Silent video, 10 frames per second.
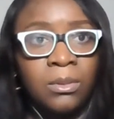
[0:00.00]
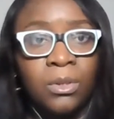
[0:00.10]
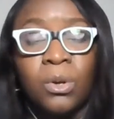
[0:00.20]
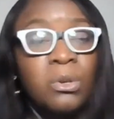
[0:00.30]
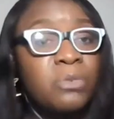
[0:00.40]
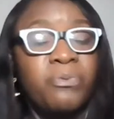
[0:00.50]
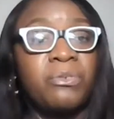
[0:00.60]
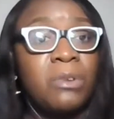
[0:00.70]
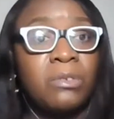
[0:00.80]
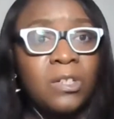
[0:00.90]
No,
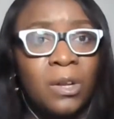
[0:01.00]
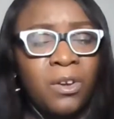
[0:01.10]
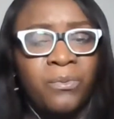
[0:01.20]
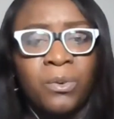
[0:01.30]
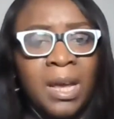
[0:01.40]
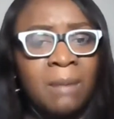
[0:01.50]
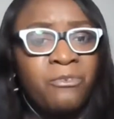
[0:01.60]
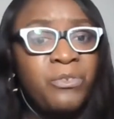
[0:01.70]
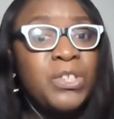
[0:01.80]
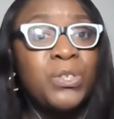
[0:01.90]
not lock your phone,
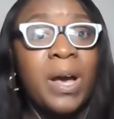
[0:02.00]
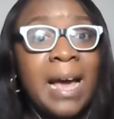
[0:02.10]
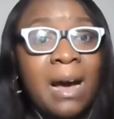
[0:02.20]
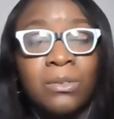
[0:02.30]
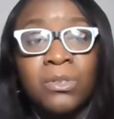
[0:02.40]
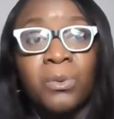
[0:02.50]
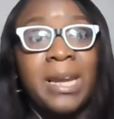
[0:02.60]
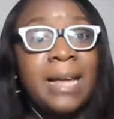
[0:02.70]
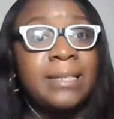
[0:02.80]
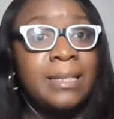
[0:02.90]
and freeze your account. So
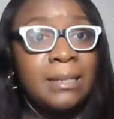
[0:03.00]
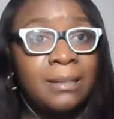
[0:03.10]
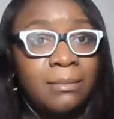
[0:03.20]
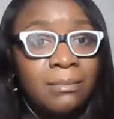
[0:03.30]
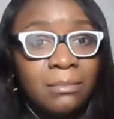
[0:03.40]
whether the